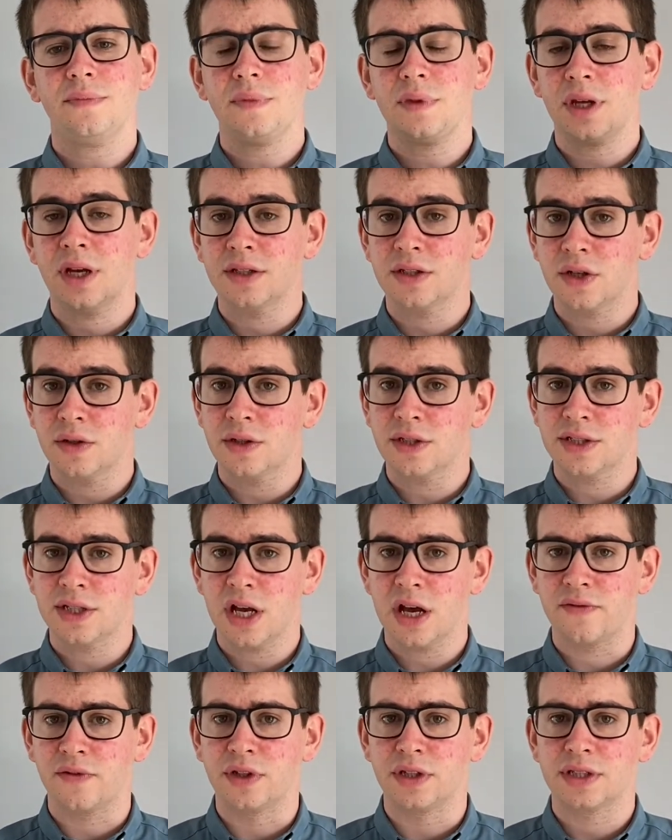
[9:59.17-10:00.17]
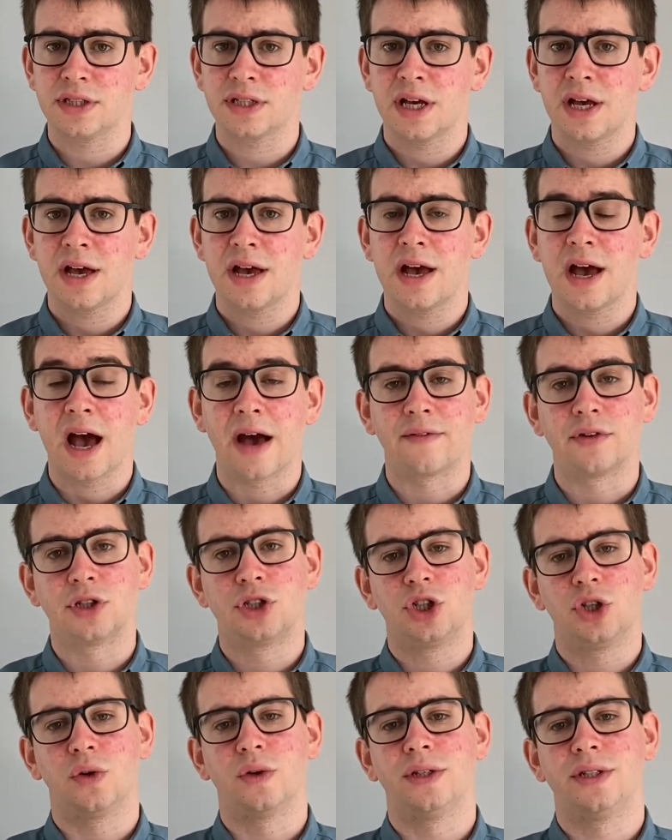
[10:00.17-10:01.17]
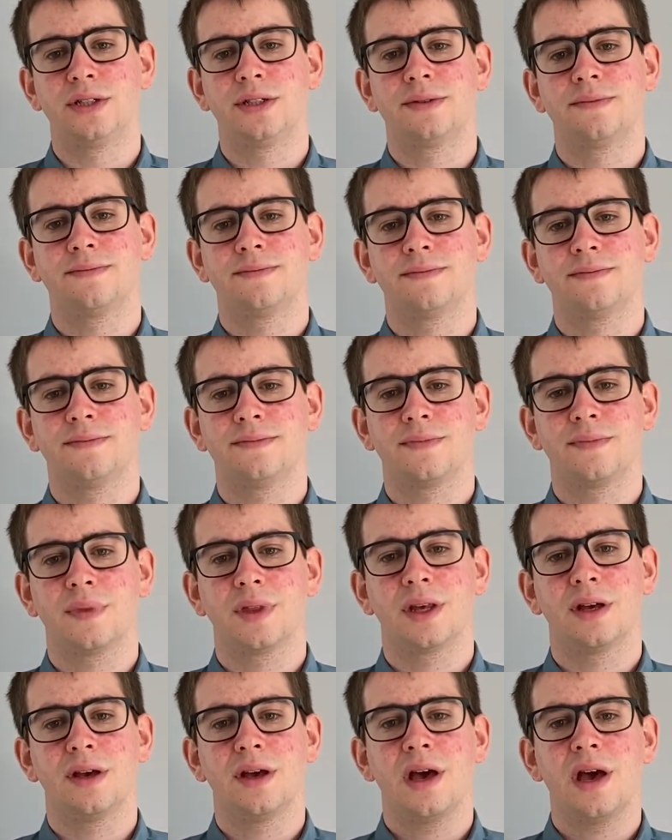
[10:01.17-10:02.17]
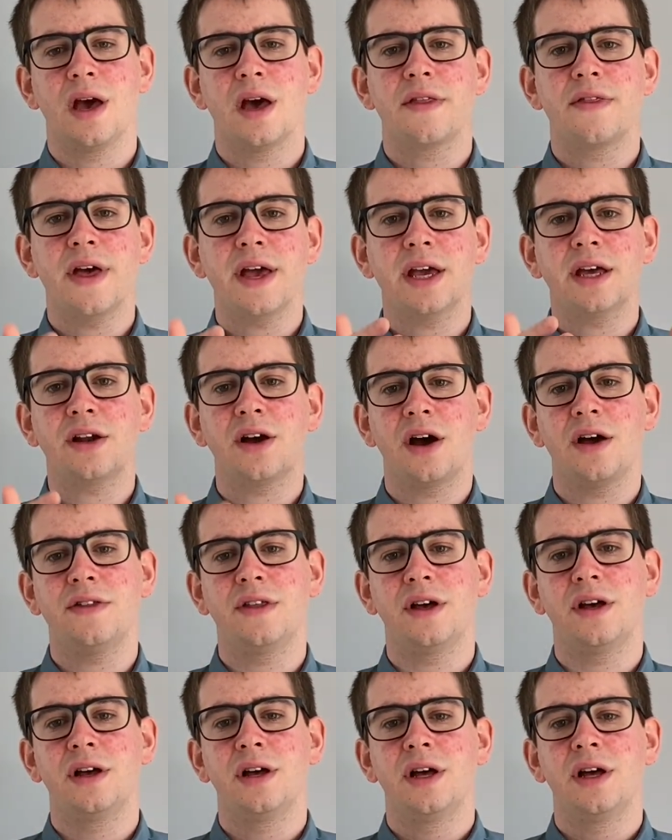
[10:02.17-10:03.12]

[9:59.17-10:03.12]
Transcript: And so the servants have a choice. They can either